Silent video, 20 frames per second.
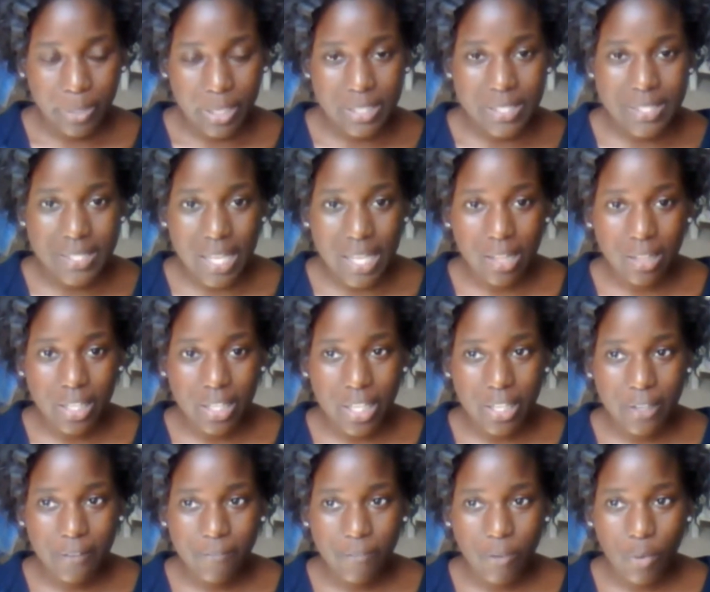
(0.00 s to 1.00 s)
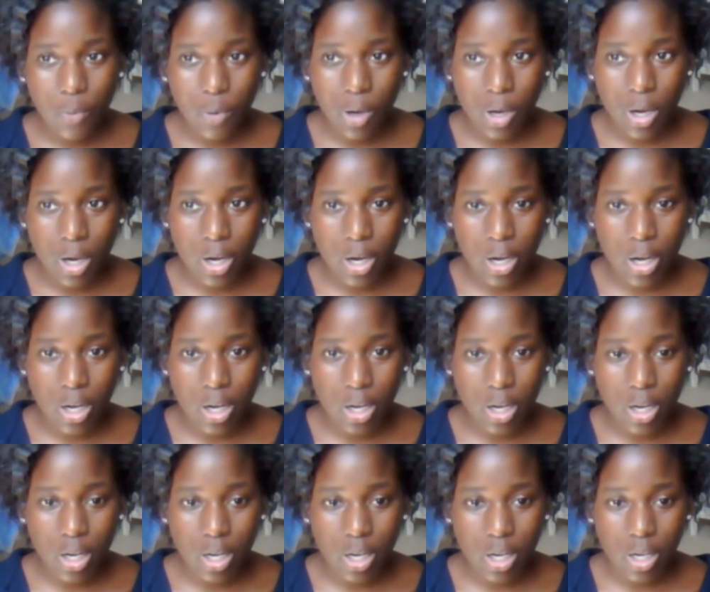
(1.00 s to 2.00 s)
is selling
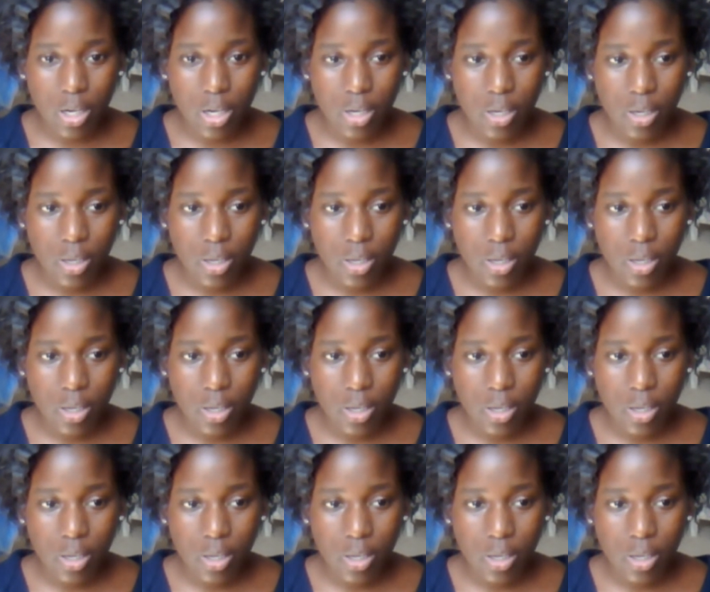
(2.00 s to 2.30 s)
for